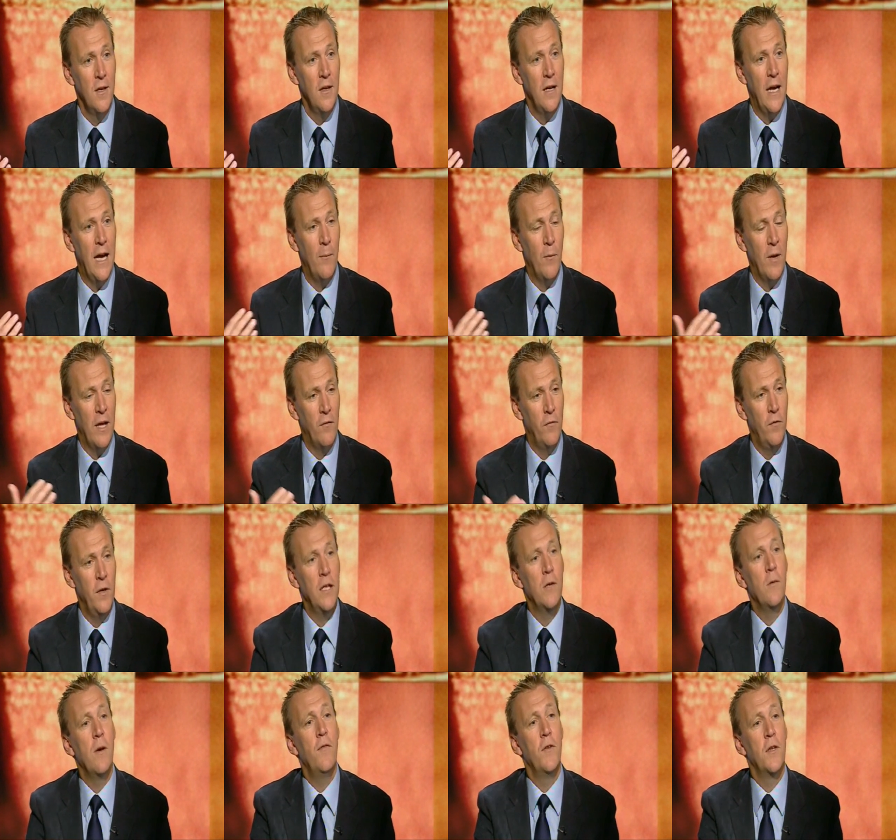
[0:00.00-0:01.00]
And we had
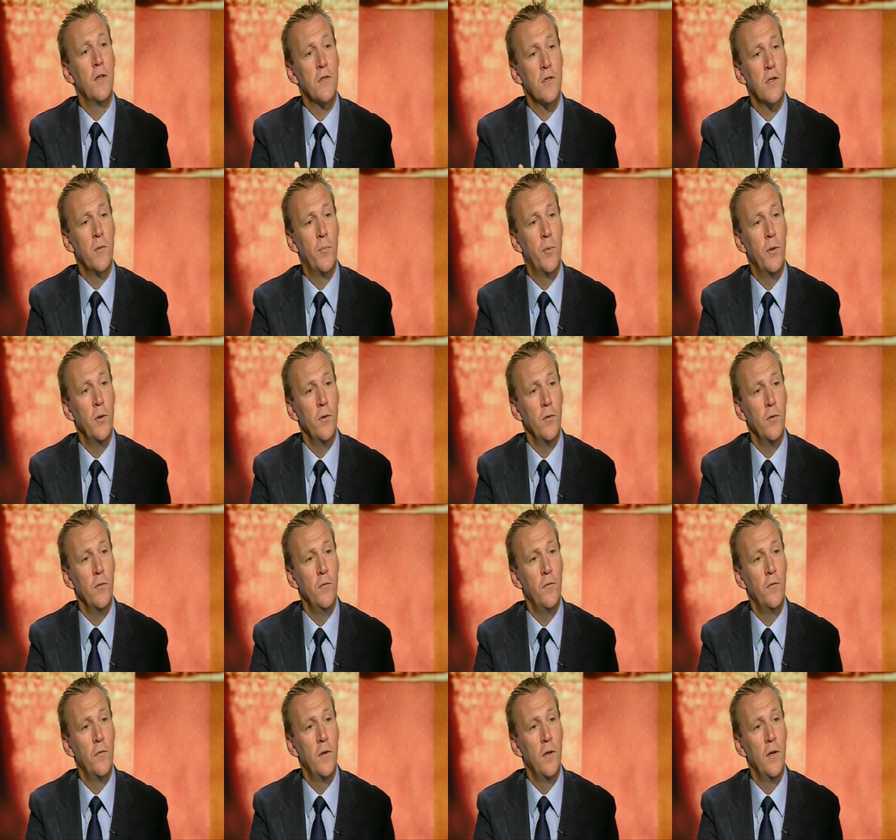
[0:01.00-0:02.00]
video evidence to
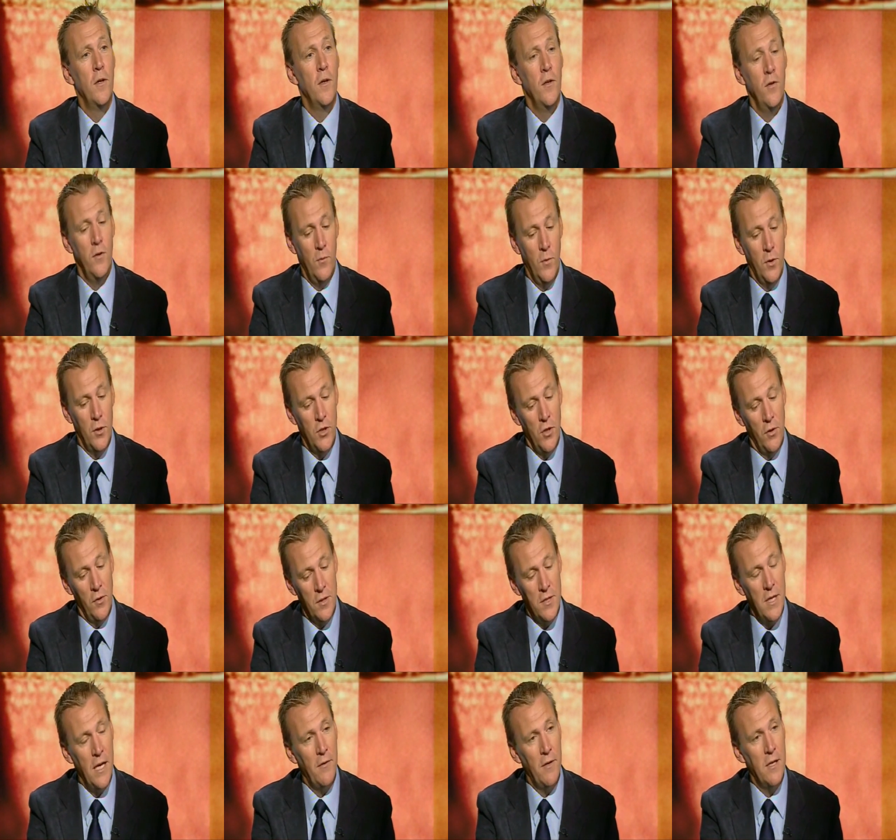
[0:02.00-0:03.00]
prove that what
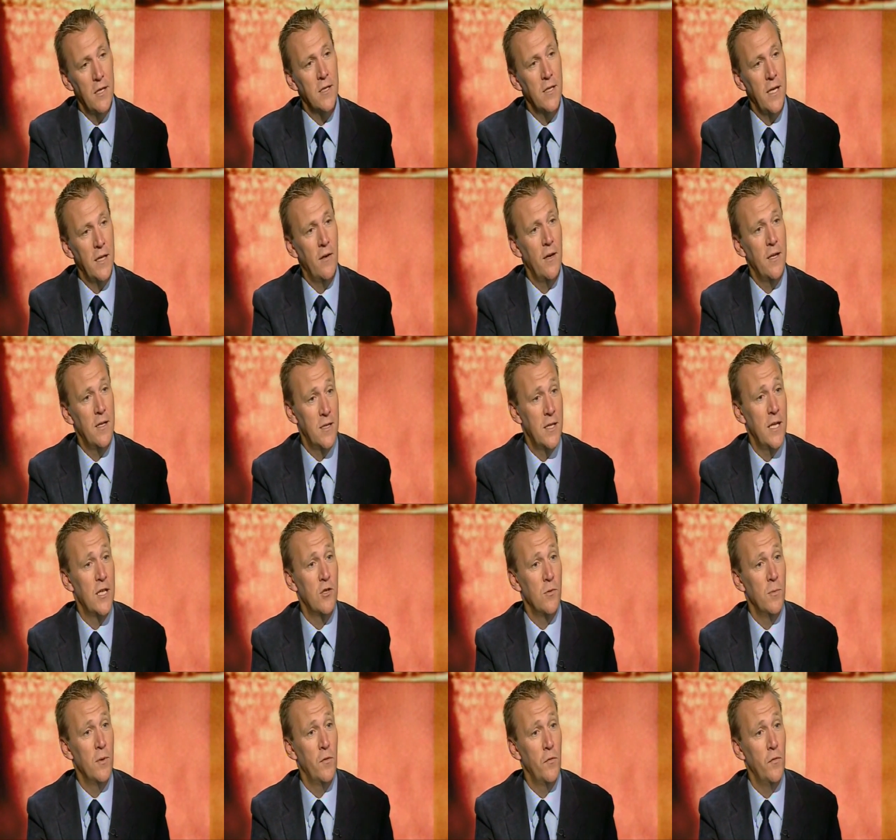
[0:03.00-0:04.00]
John Terry said I'd said
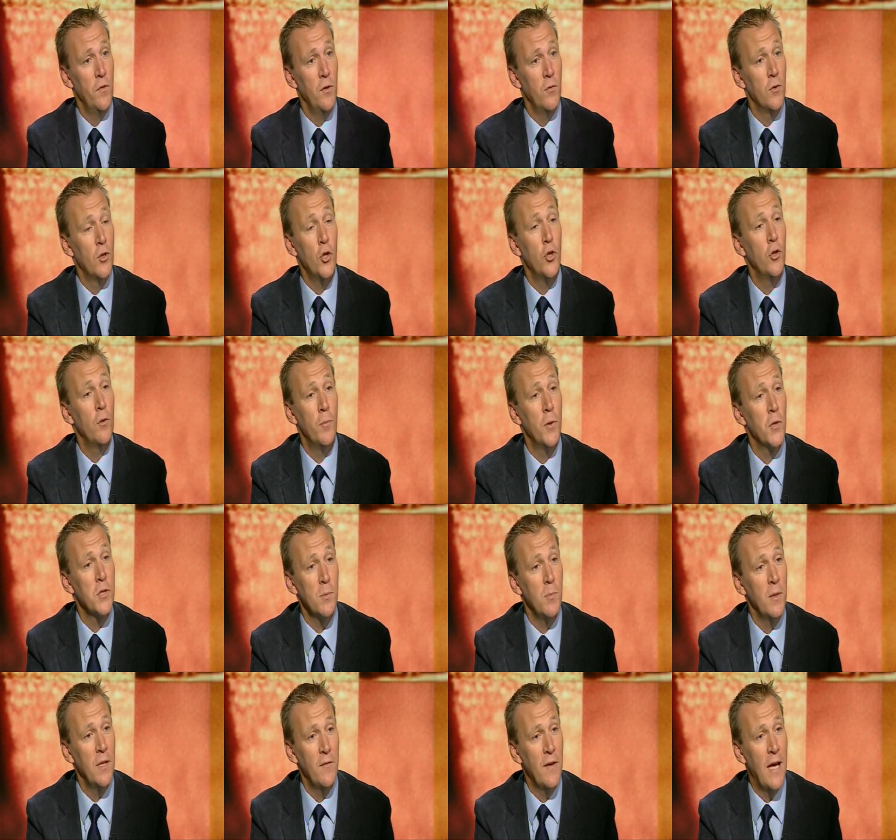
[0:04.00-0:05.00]
to him on the field couldn't
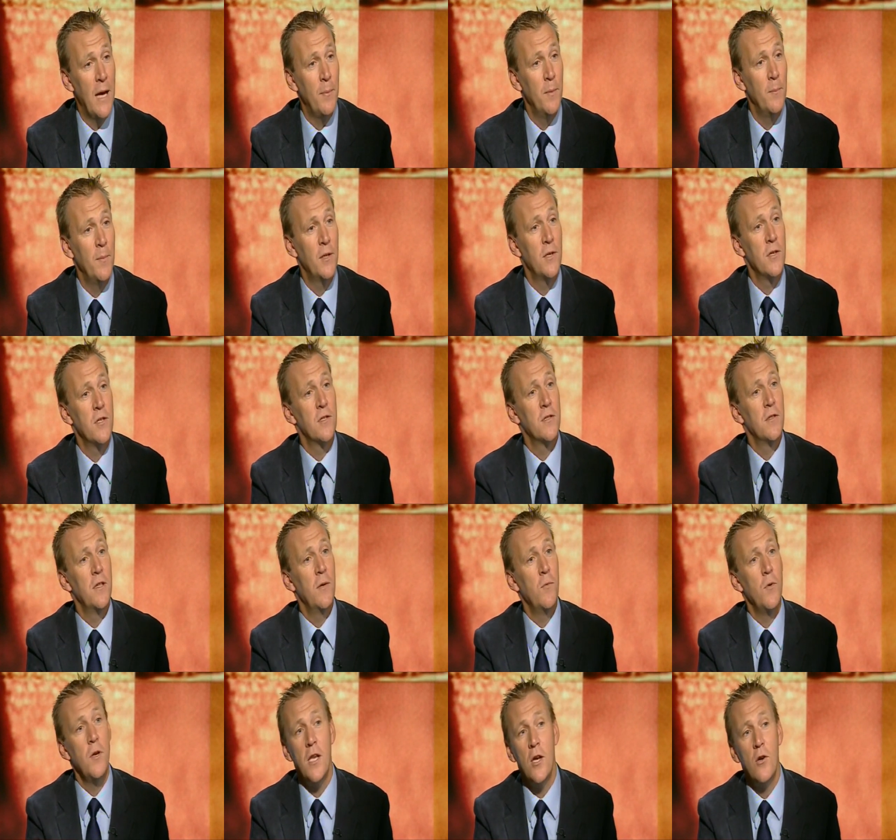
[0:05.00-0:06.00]
possibly have happened because
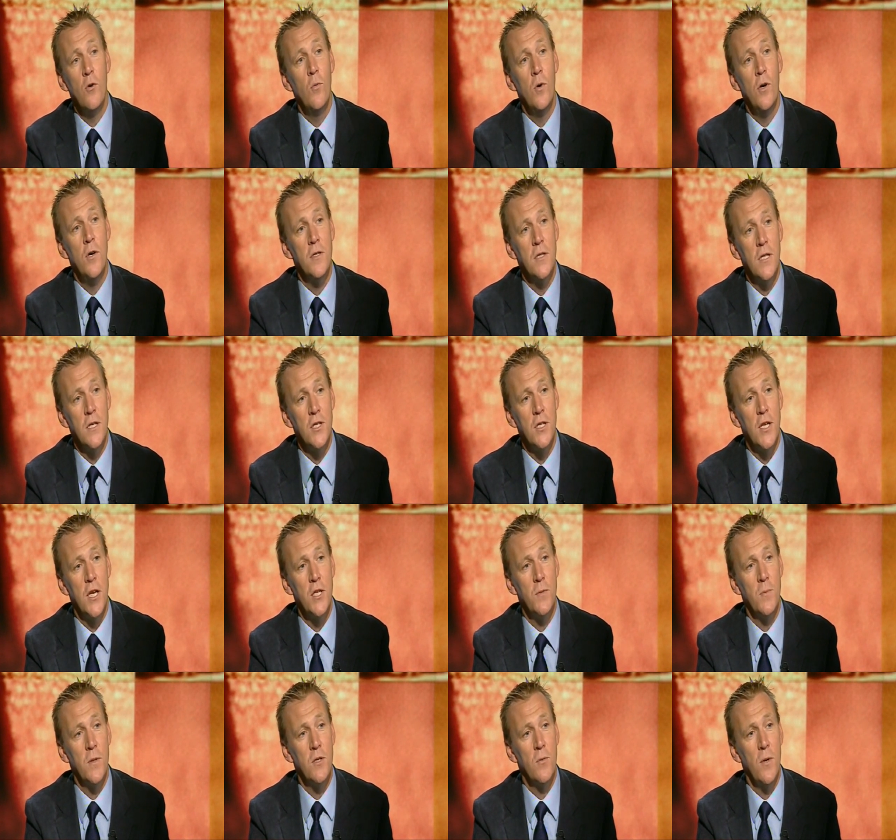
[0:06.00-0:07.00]
there were no words
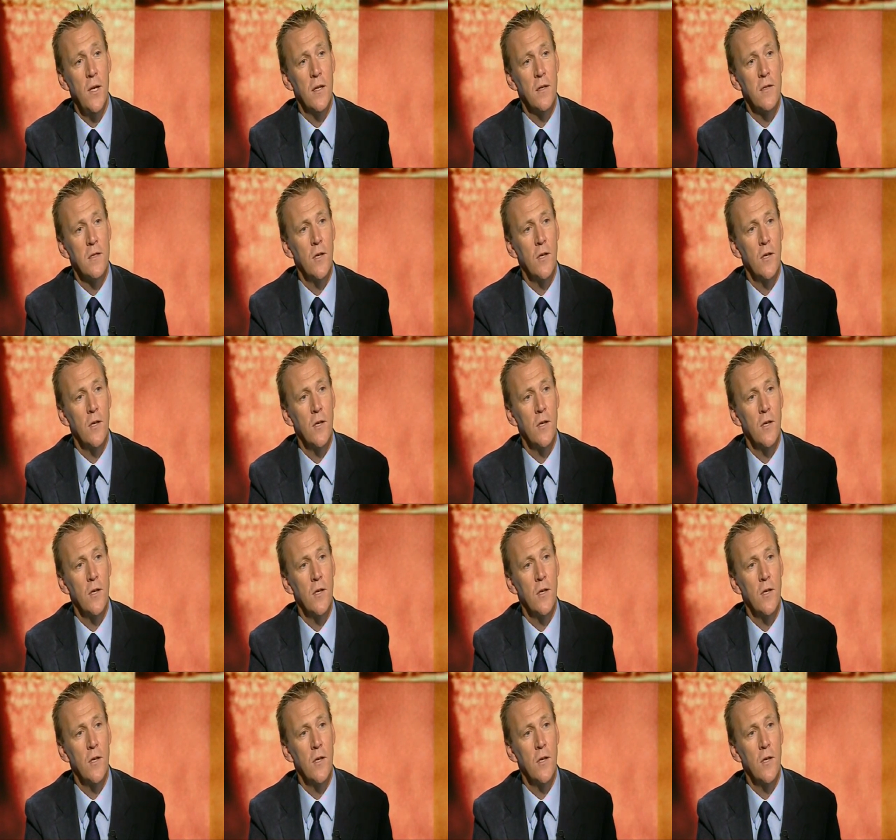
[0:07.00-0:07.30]
exchanged between us.